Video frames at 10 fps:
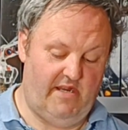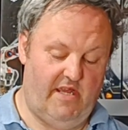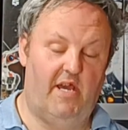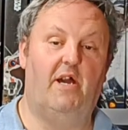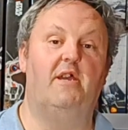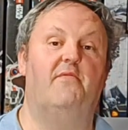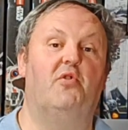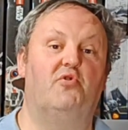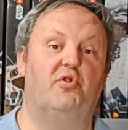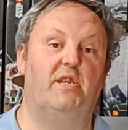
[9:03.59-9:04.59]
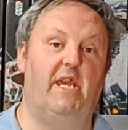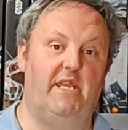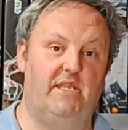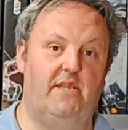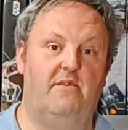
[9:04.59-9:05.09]
and a high of
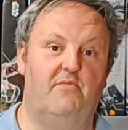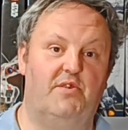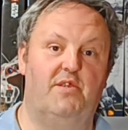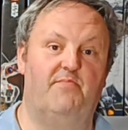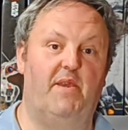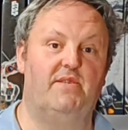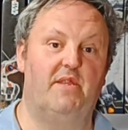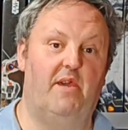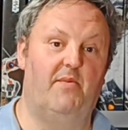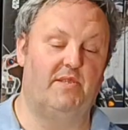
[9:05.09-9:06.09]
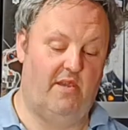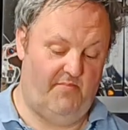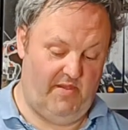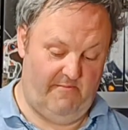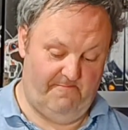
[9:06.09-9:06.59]
180, which is basically
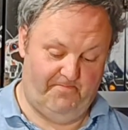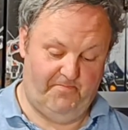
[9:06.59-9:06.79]
MSRP.